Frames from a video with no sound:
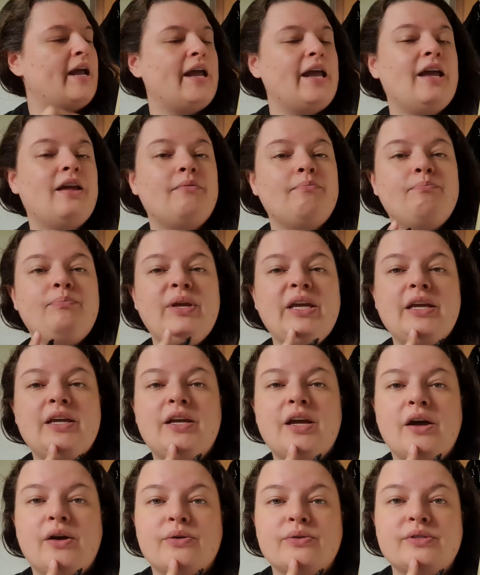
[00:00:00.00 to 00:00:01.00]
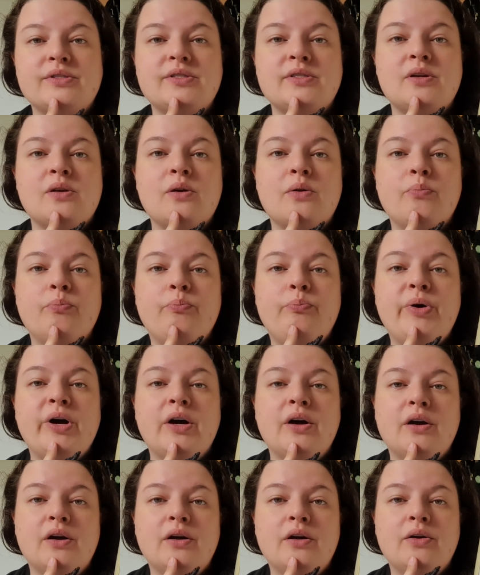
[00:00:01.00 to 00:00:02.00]
and B goes B,
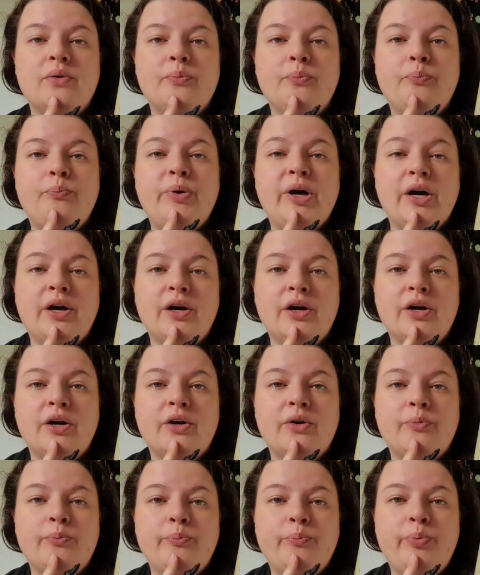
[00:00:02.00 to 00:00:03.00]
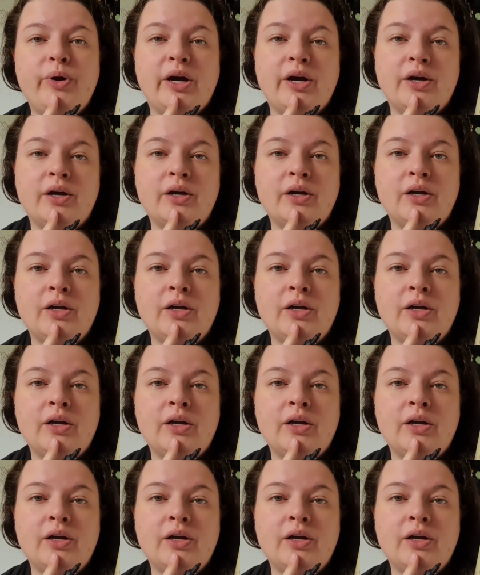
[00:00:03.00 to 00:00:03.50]
B, B.